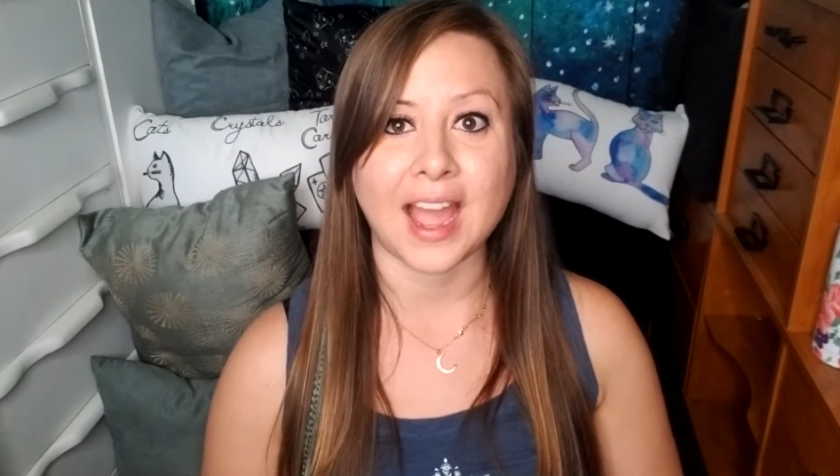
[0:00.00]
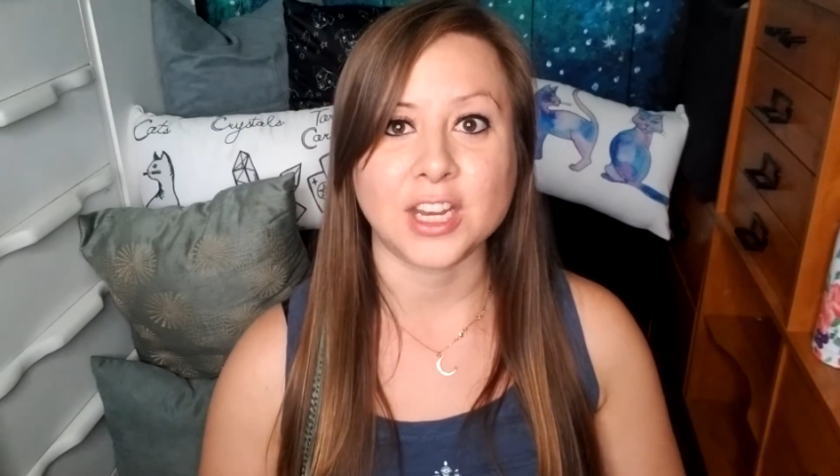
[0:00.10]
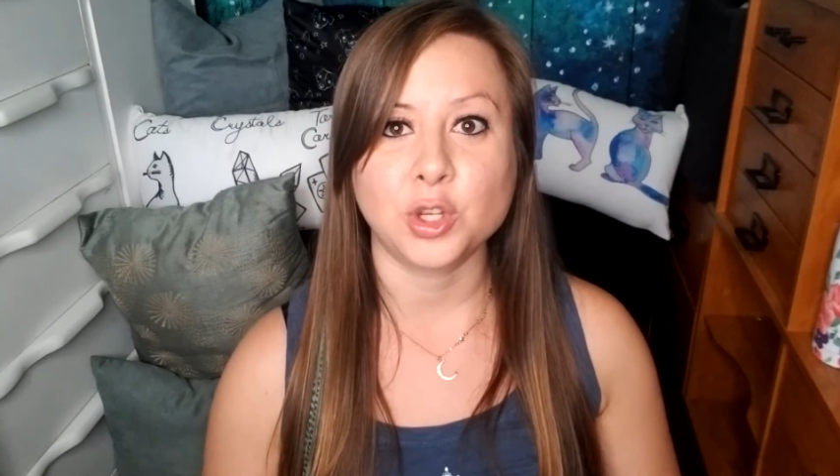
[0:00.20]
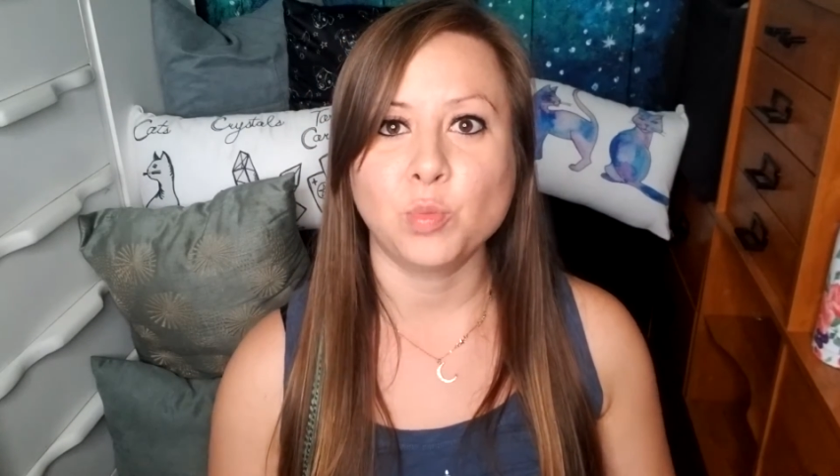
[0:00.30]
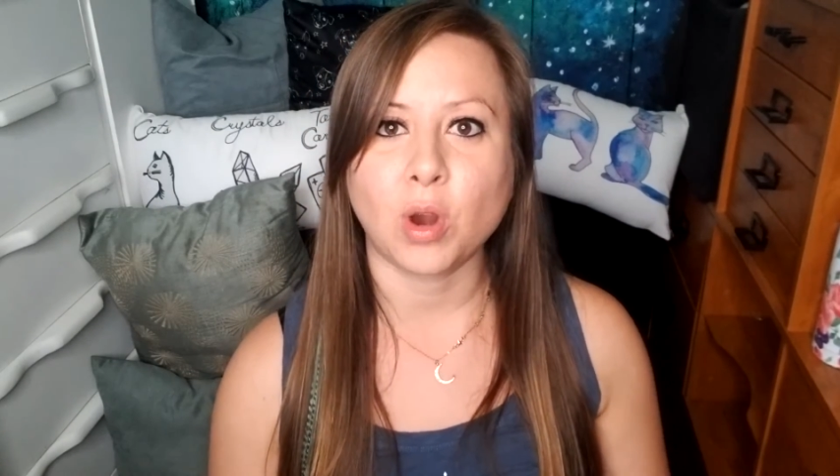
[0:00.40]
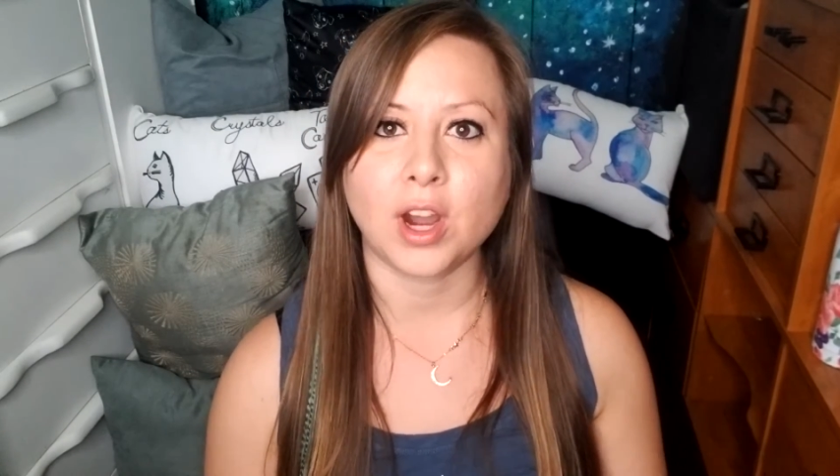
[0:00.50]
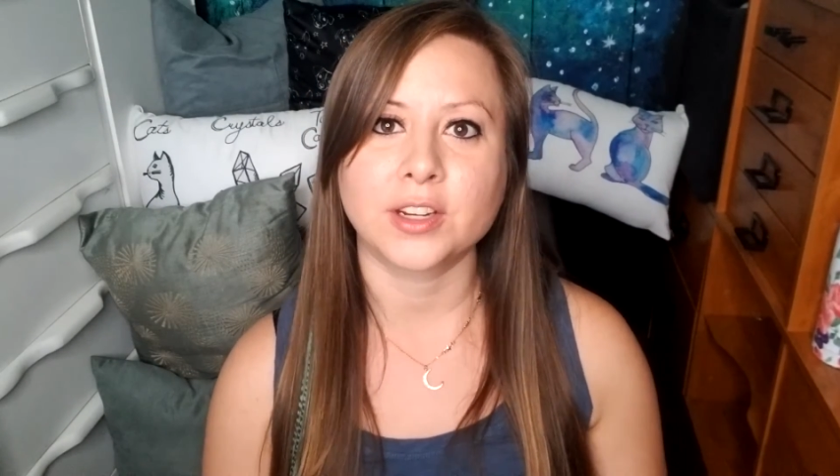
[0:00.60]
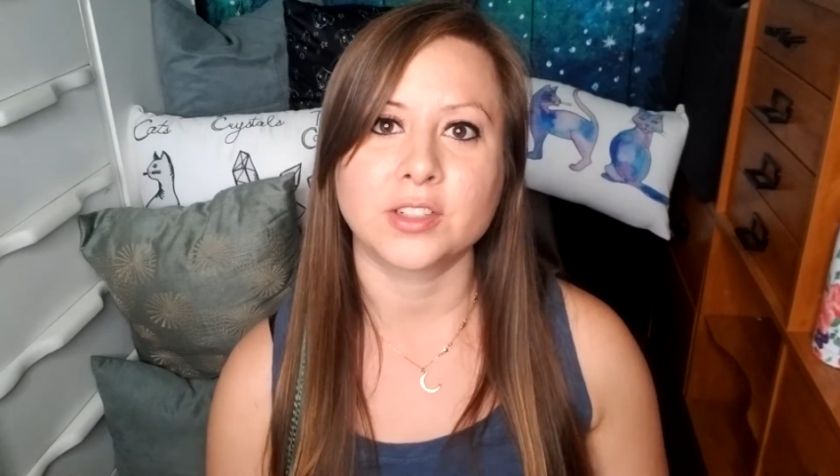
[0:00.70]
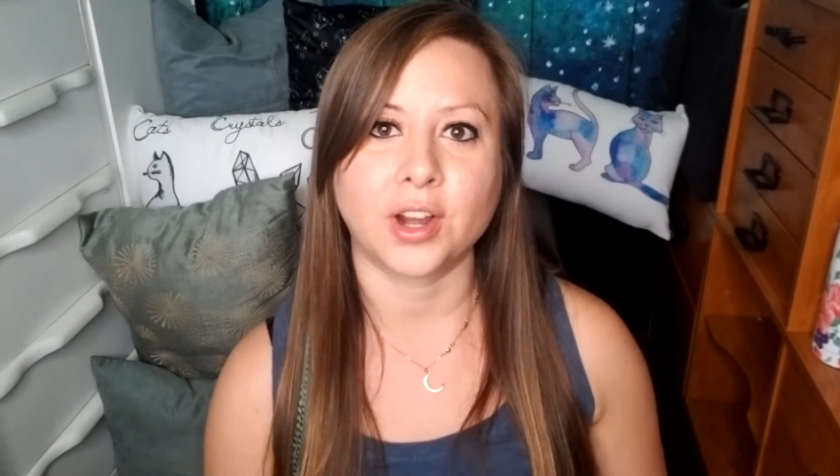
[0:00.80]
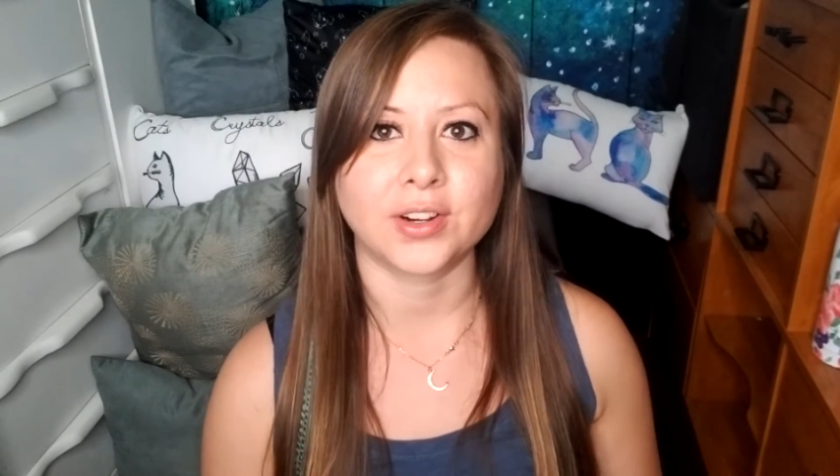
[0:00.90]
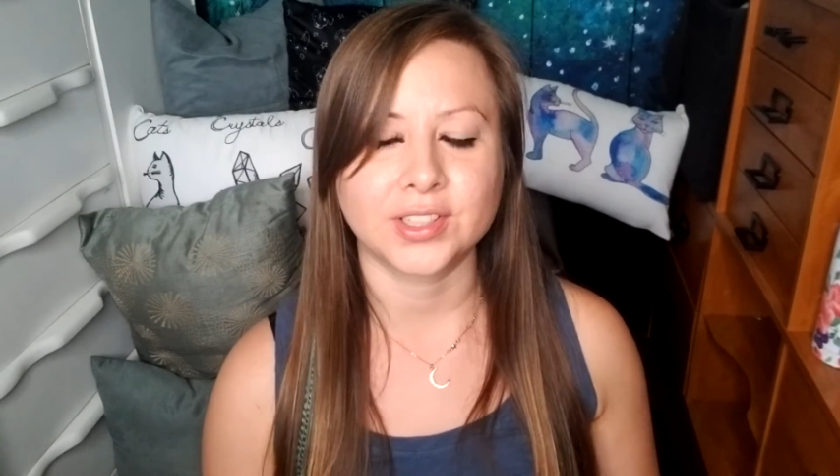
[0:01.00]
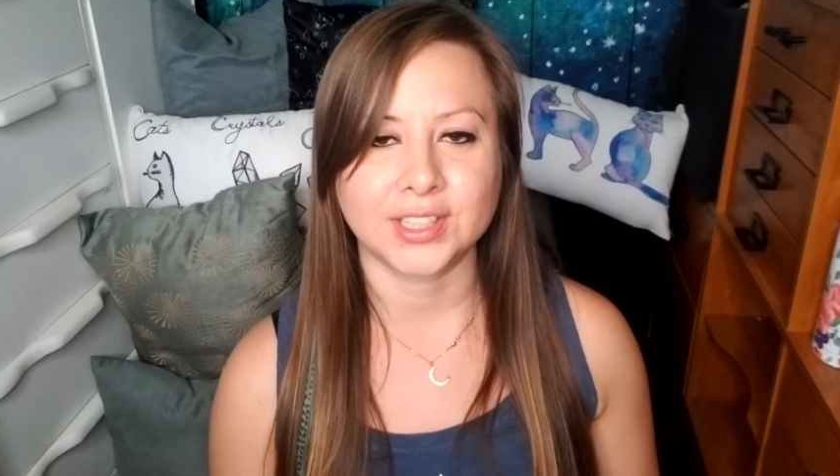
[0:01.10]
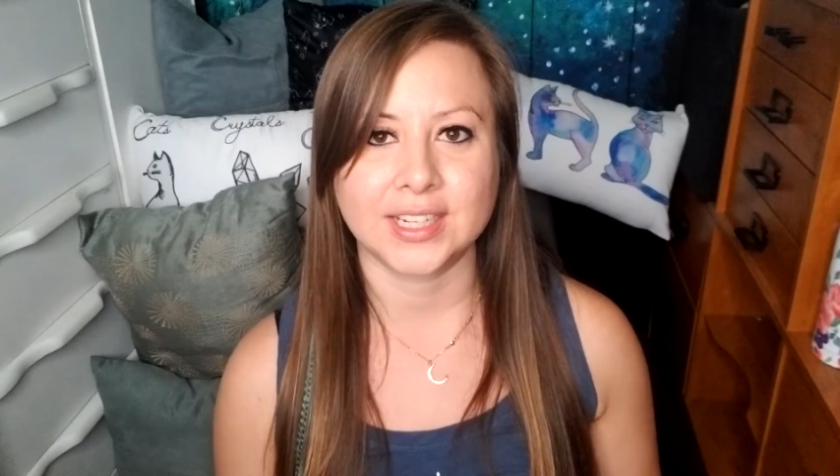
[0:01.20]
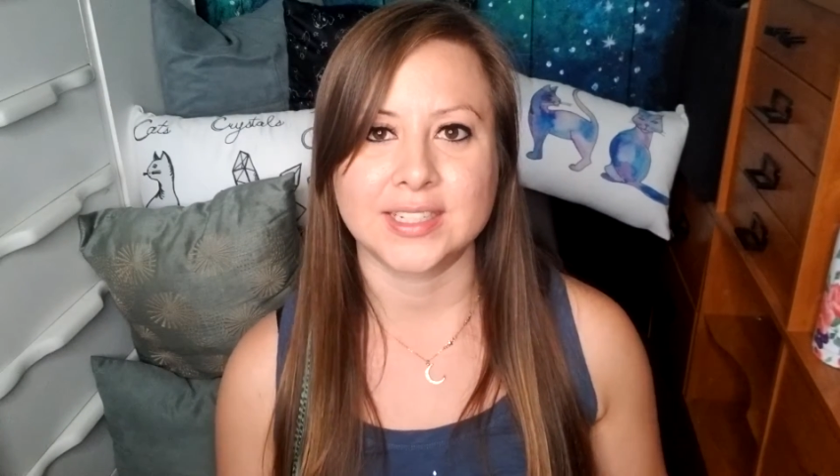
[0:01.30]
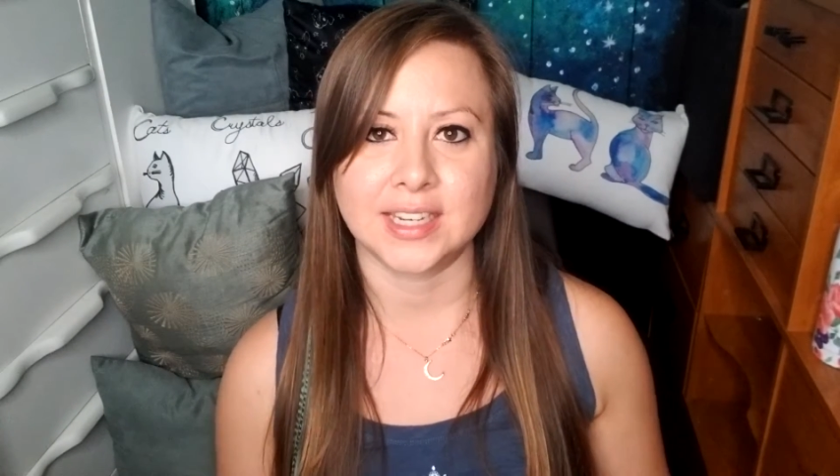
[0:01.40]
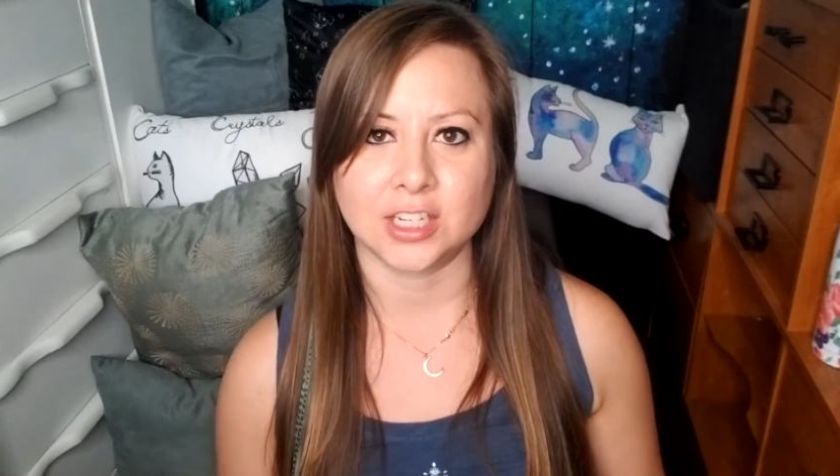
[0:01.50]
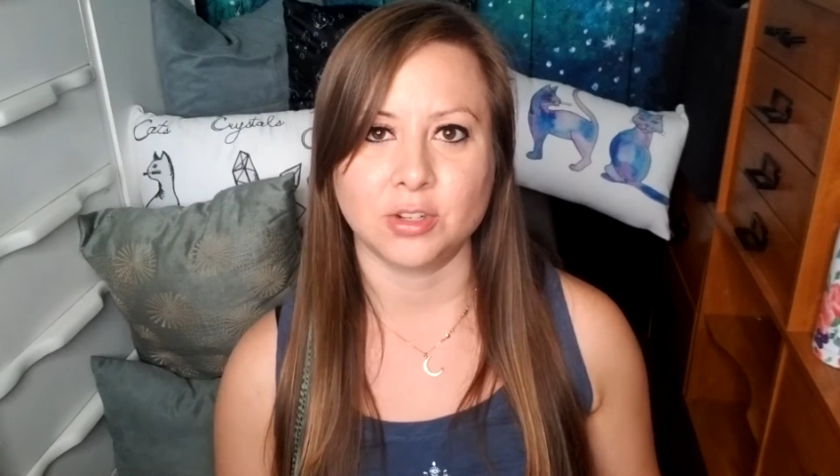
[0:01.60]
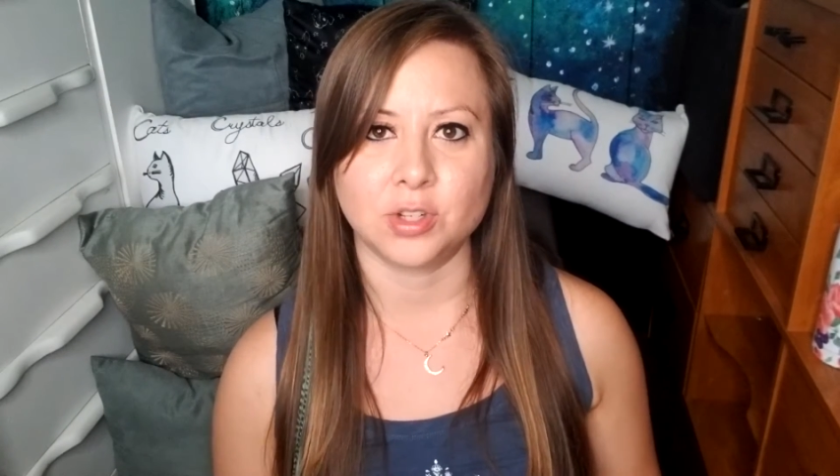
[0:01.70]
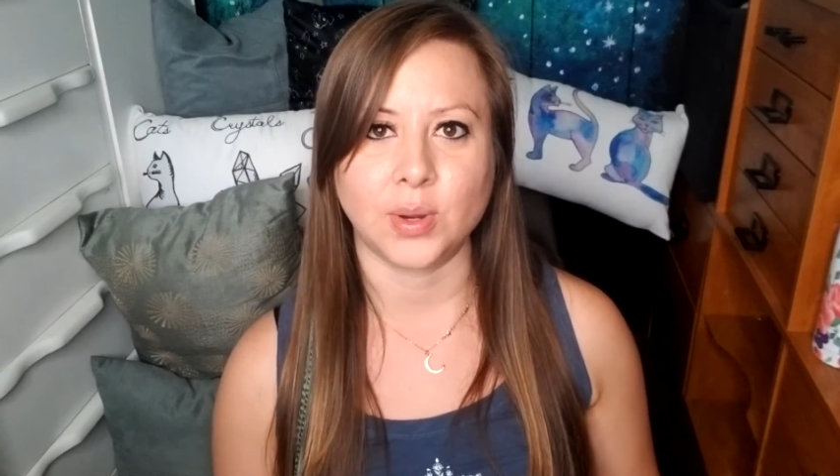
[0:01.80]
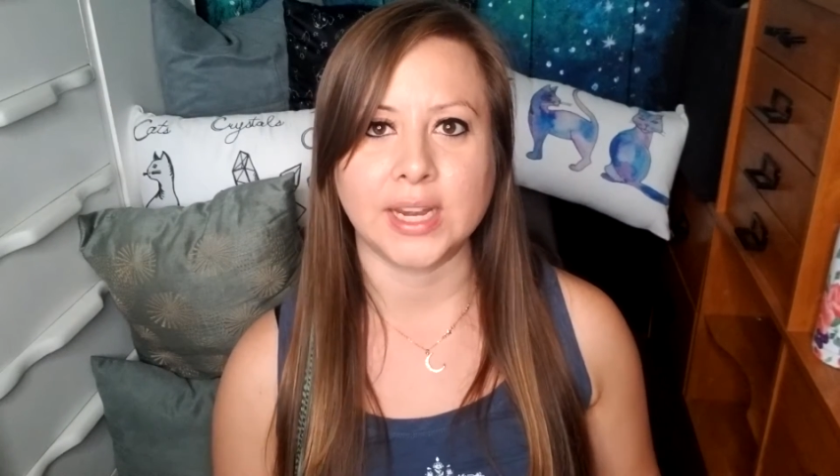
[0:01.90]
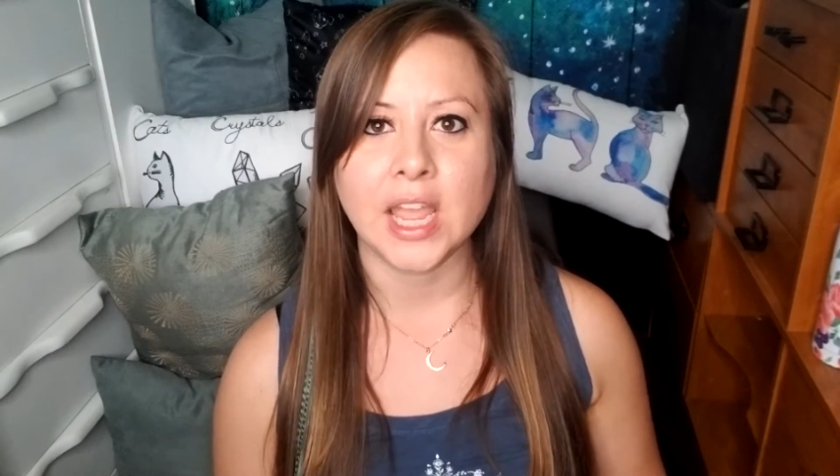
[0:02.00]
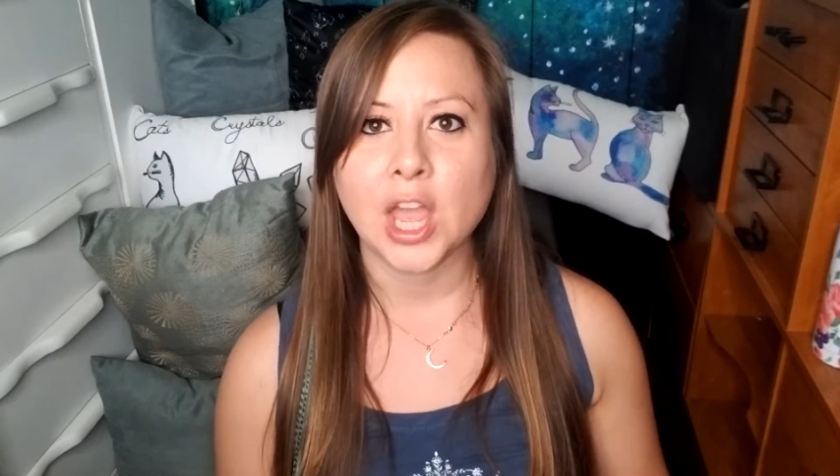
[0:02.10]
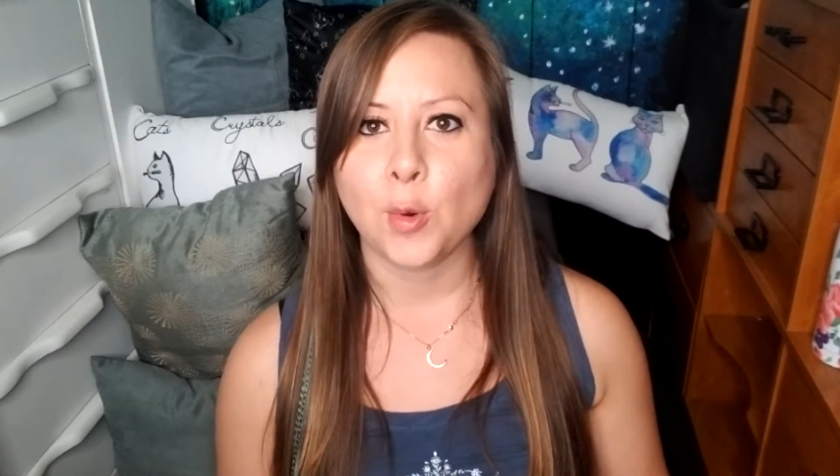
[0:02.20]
that you want your dog to continue doing,